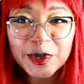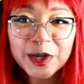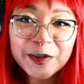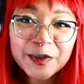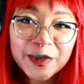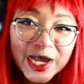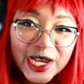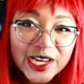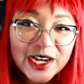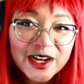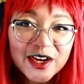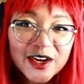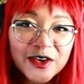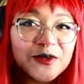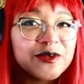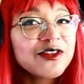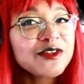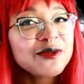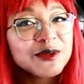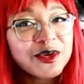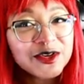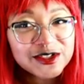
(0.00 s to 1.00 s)
my minor
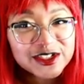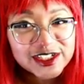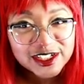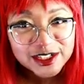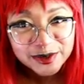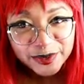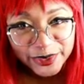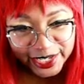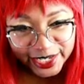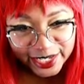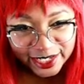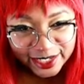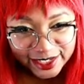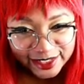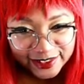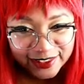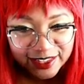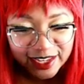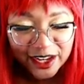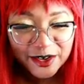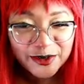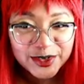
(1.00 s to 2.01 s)
was motion media
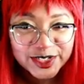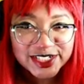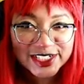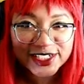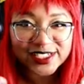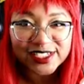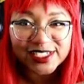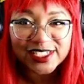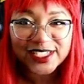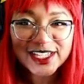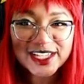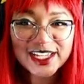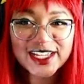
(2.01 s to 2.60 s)
design, which is